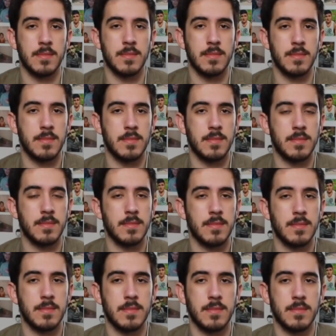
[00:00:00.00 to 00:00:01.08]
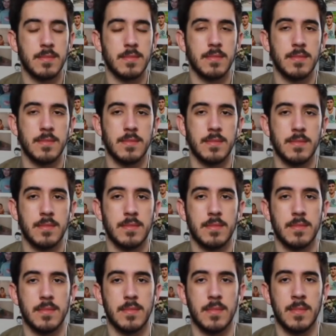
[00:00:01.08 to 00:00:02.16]

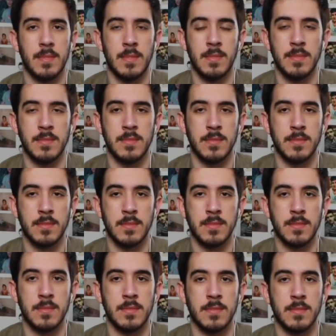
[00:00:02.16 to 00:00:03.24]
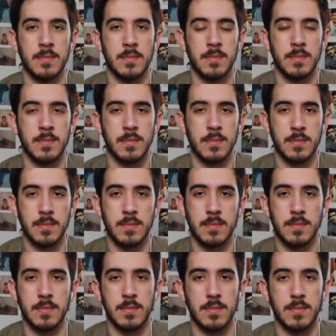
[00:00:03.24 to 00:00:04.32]

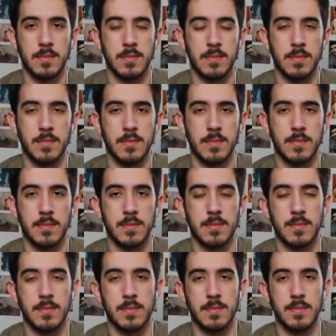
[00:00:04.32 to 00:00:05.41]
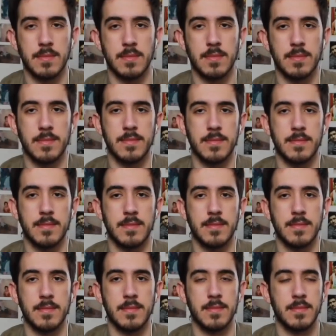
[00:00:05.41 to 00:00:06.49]

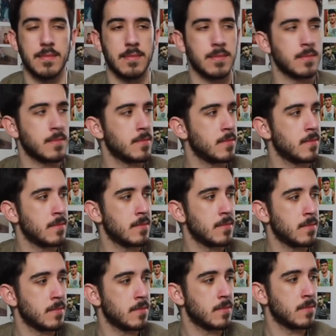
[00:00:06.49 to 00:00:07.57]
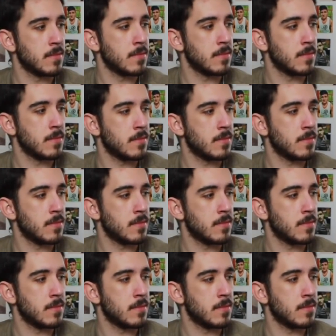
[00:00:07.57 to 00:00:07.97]
No words are spoken by the person on screen.